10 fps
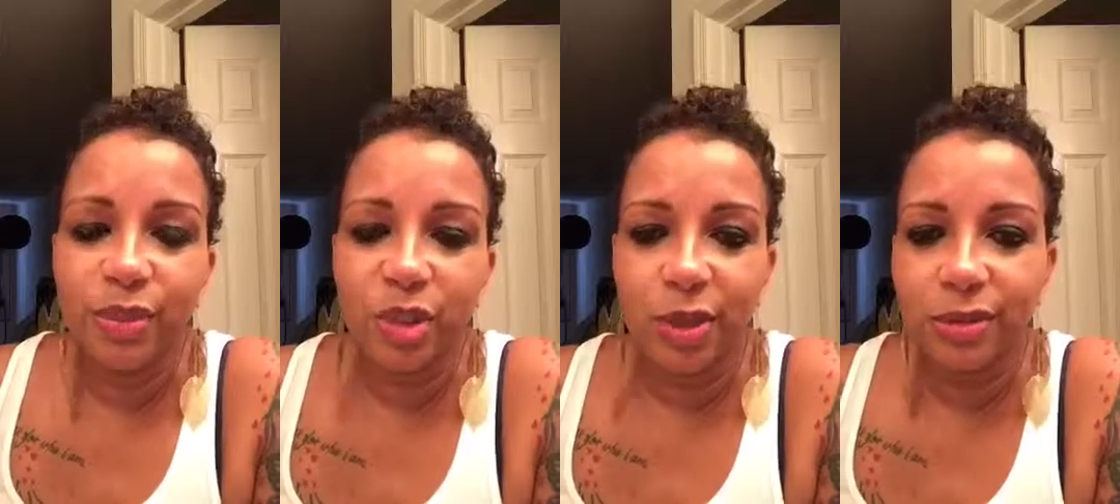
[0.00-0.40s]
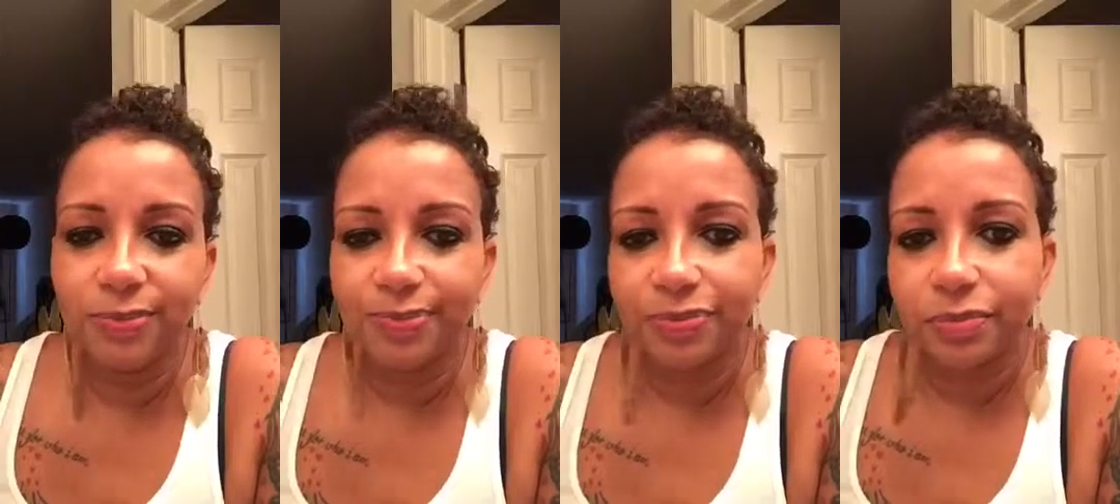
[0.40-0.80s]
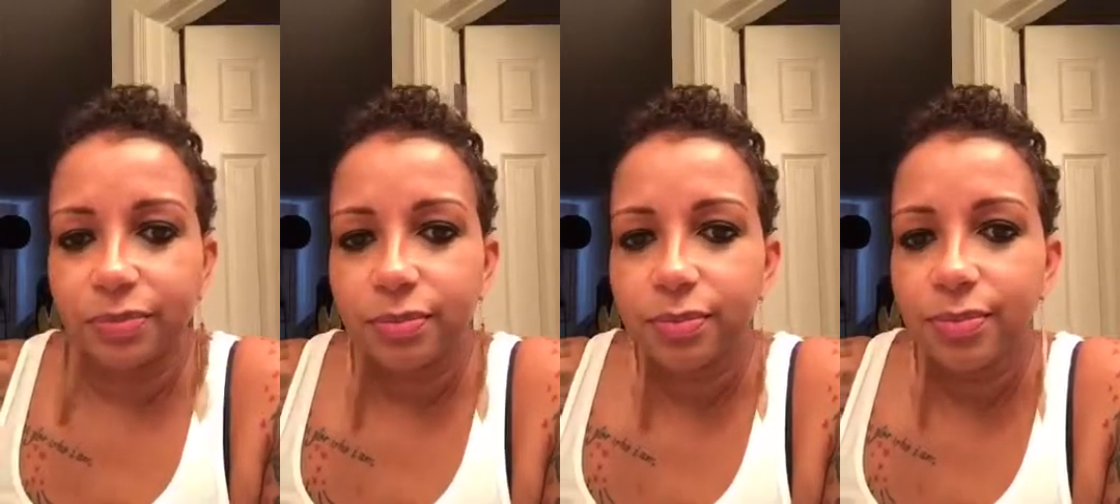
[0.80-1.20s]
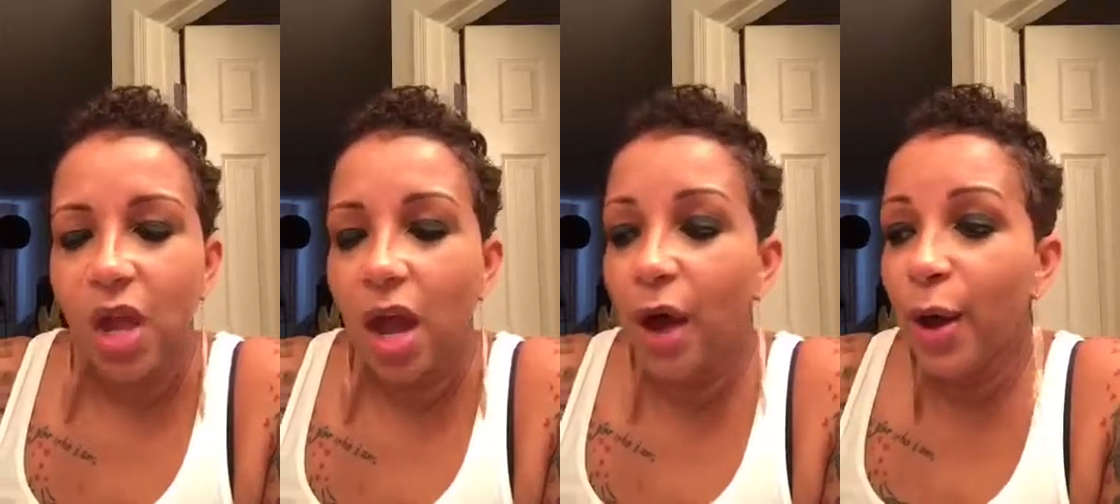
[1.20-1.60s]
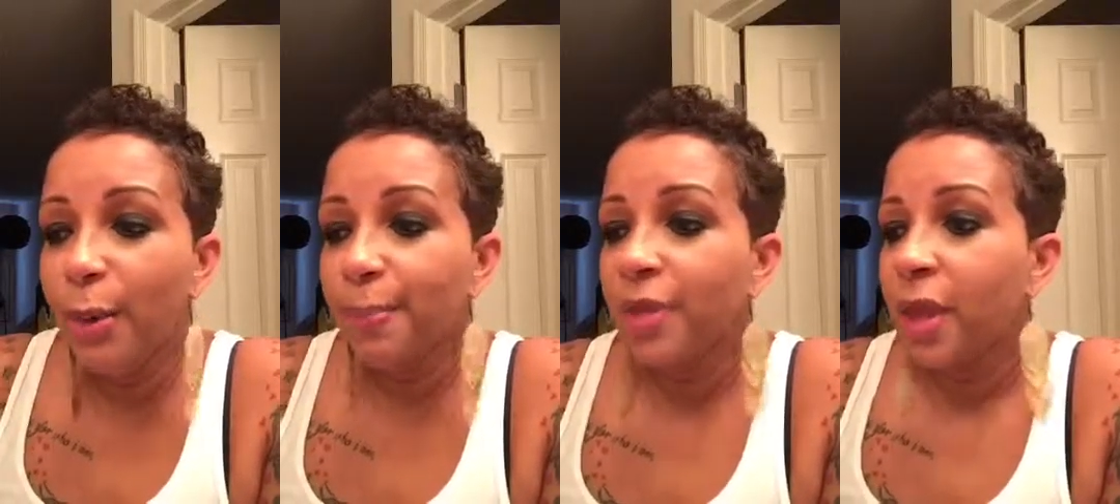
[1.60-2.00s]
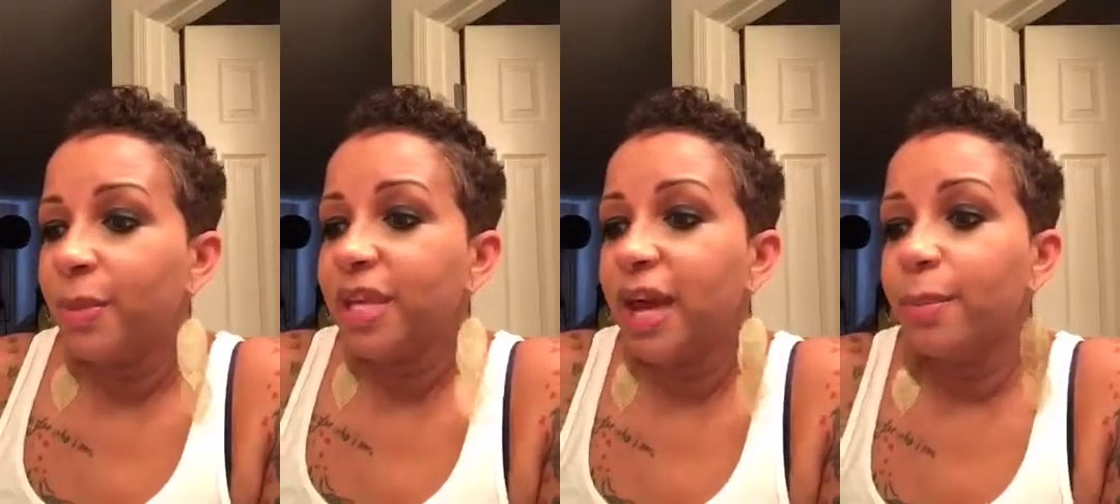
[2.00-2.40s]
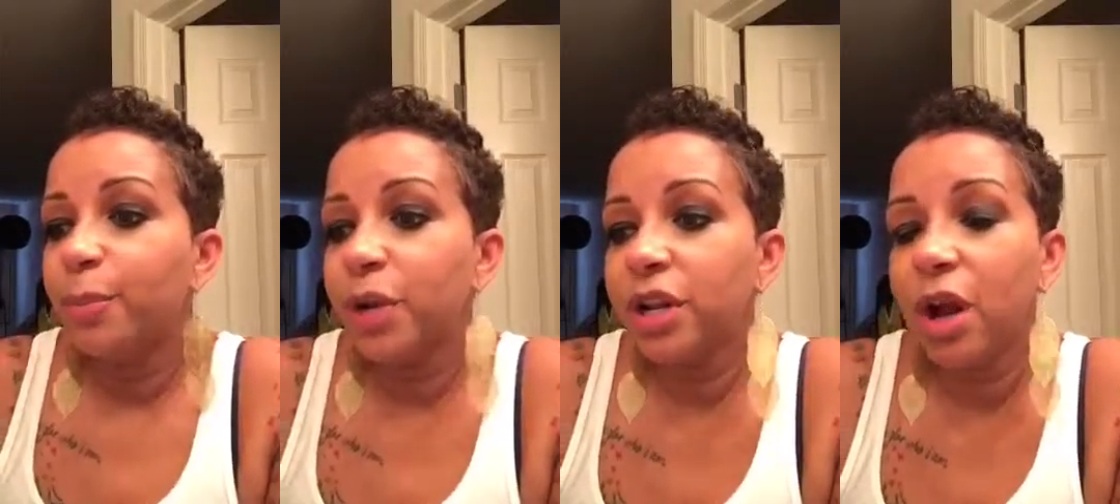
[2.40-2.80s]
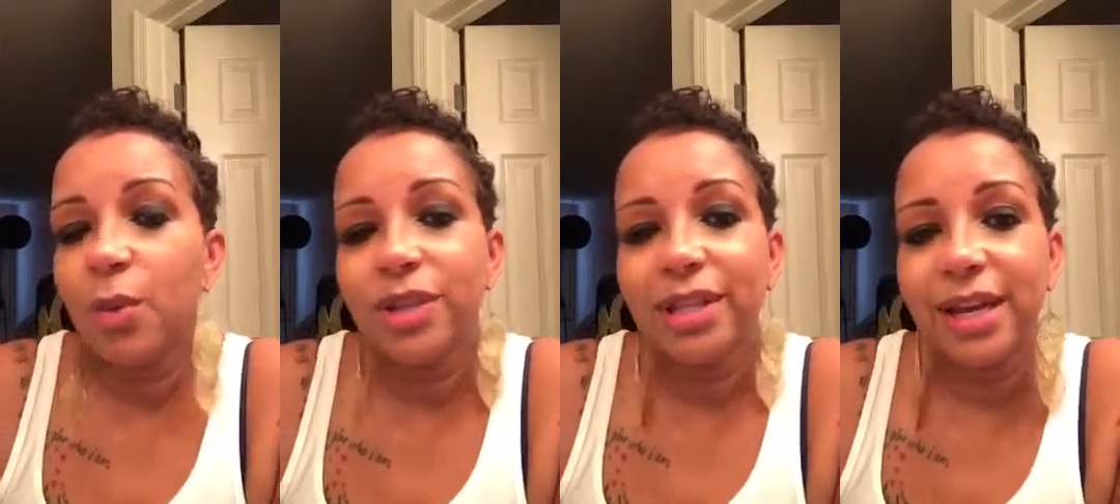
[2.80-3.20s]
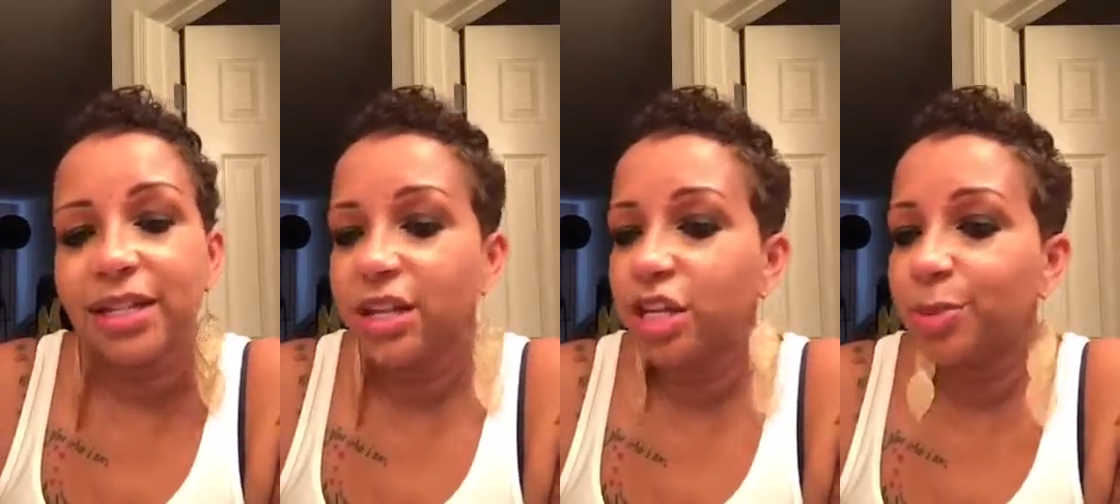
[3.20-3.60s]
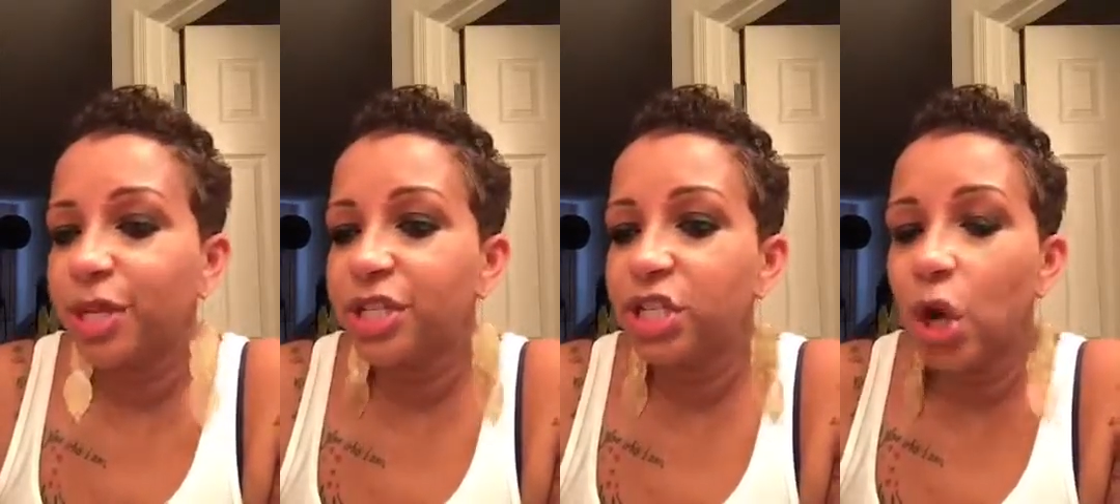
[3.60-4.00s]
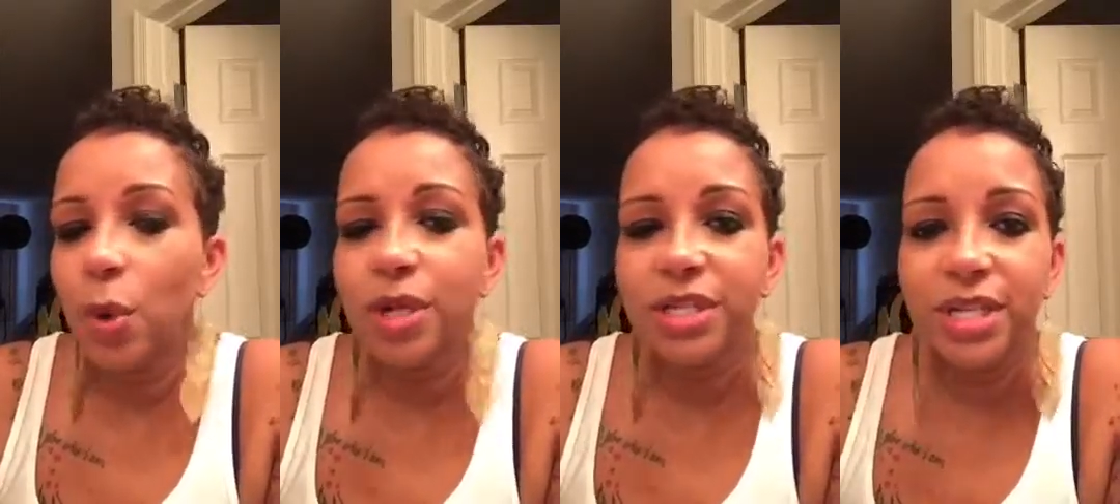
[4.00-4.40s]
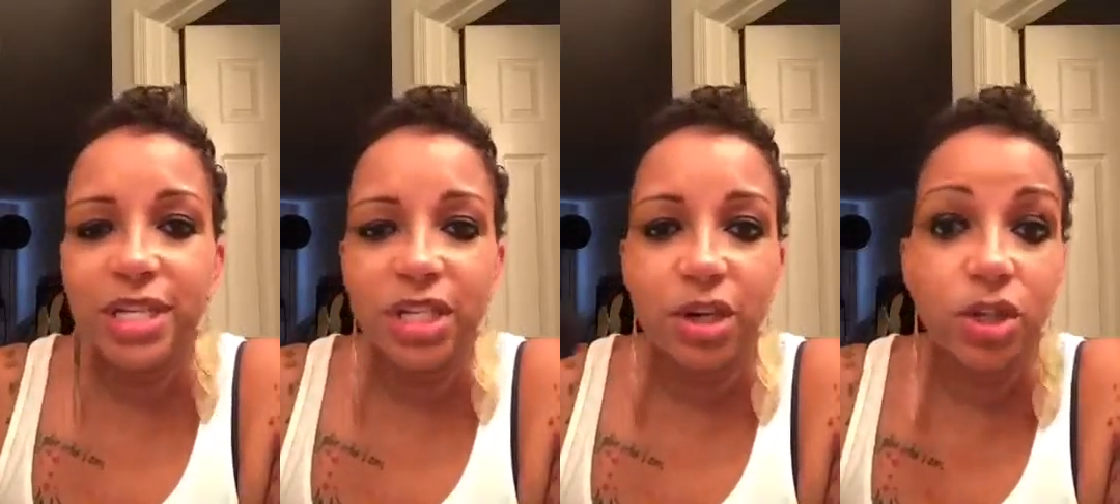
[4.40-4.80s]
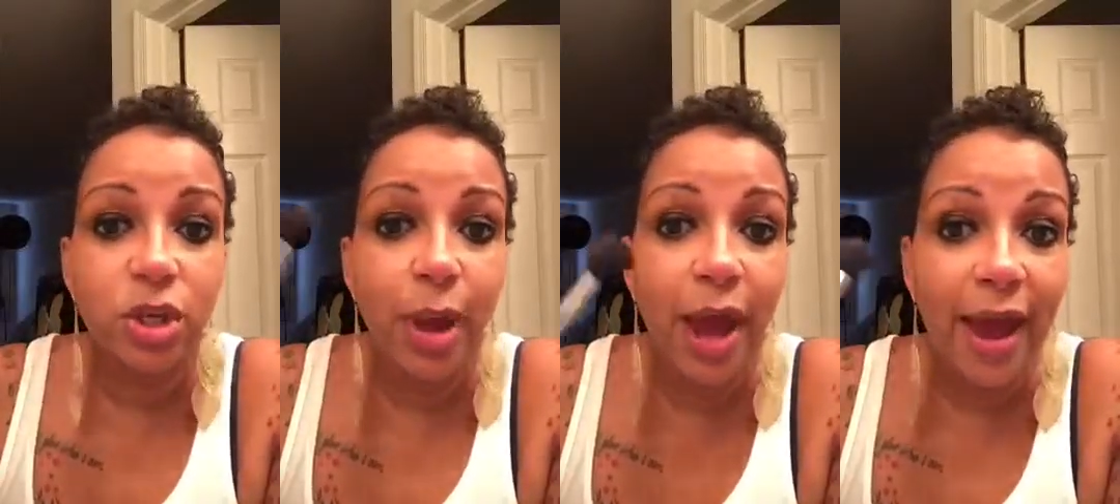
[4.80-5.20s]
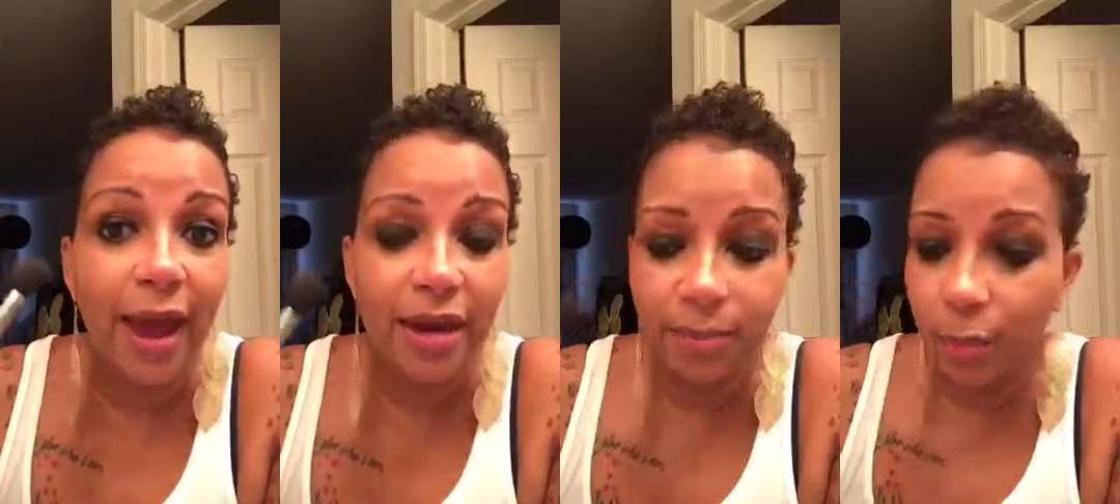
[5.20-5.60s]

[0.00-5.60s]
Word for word: as well. Um, but yeah, put it on with a light touch because it's always easier to add.